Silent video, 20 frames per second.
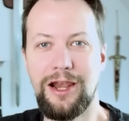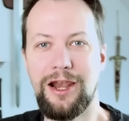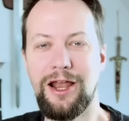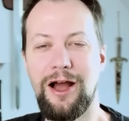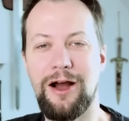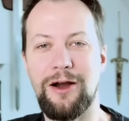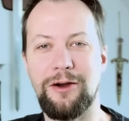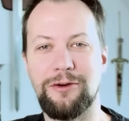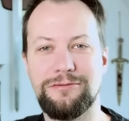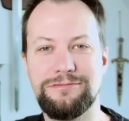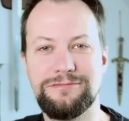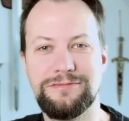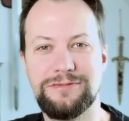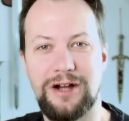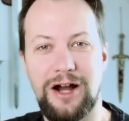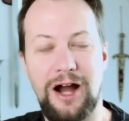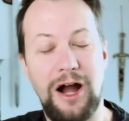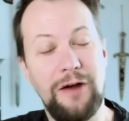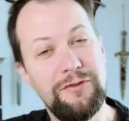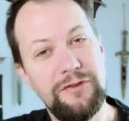Hello,
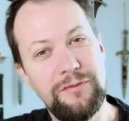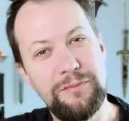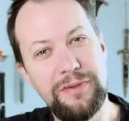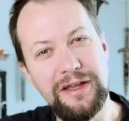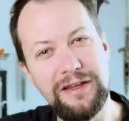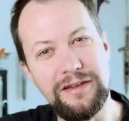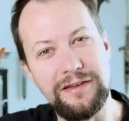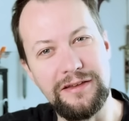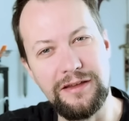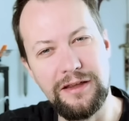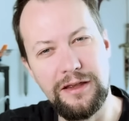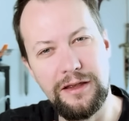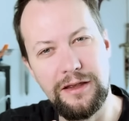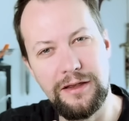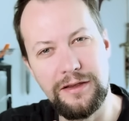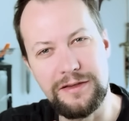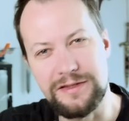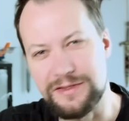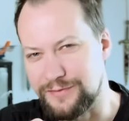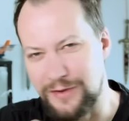how have you been?
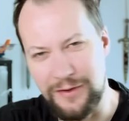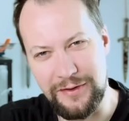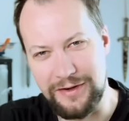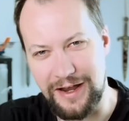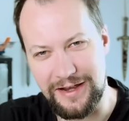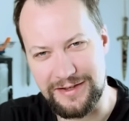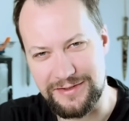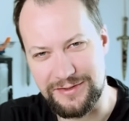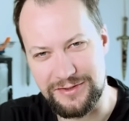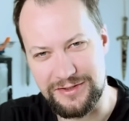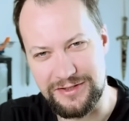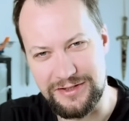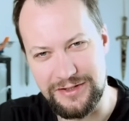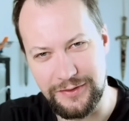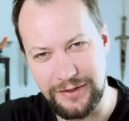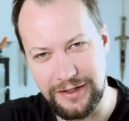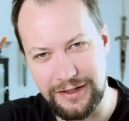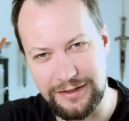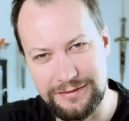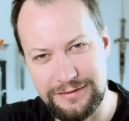It's very nice to see you
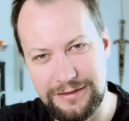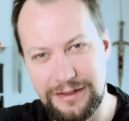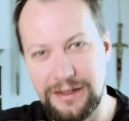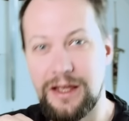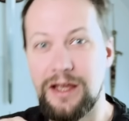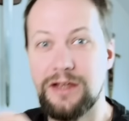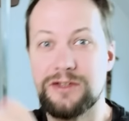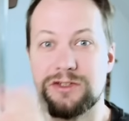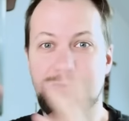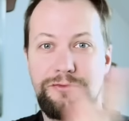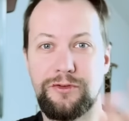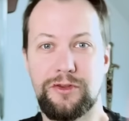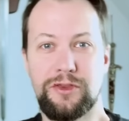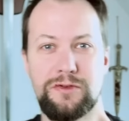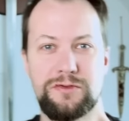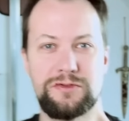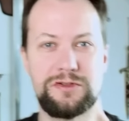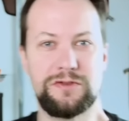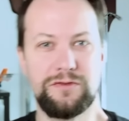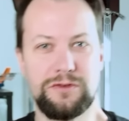again. So for
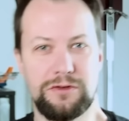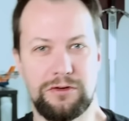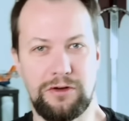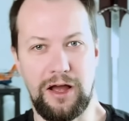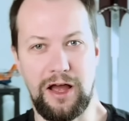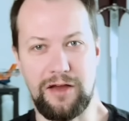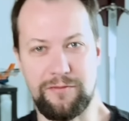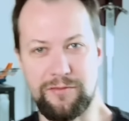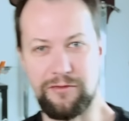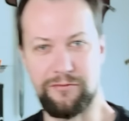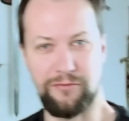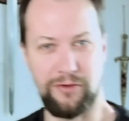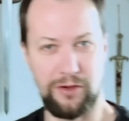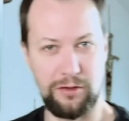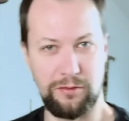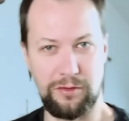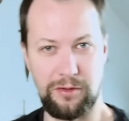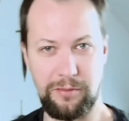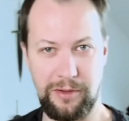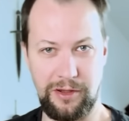those of you who have been
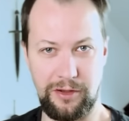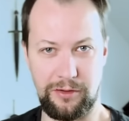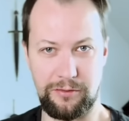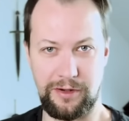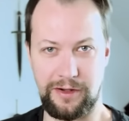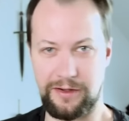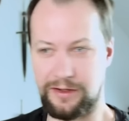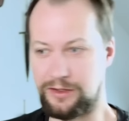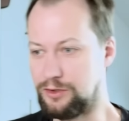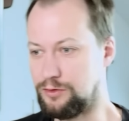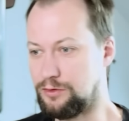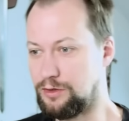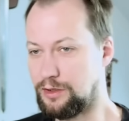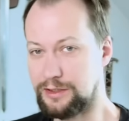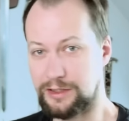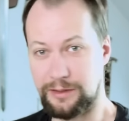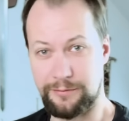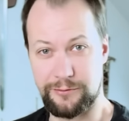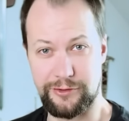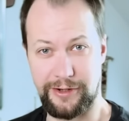following me already, you know
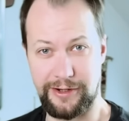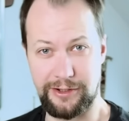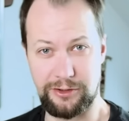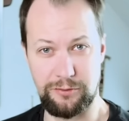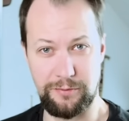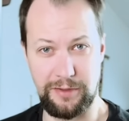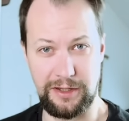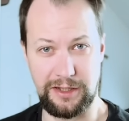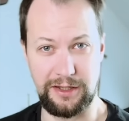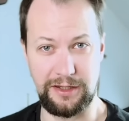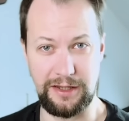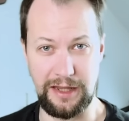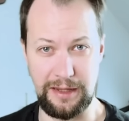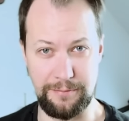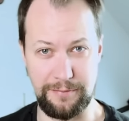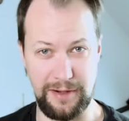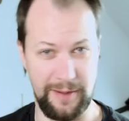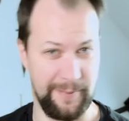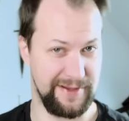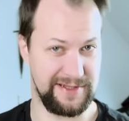that I'm trying to make a game
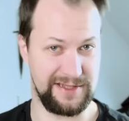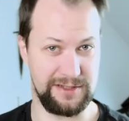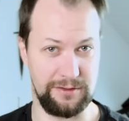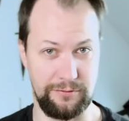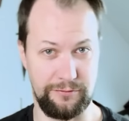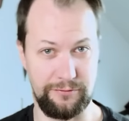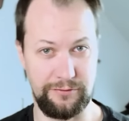by myself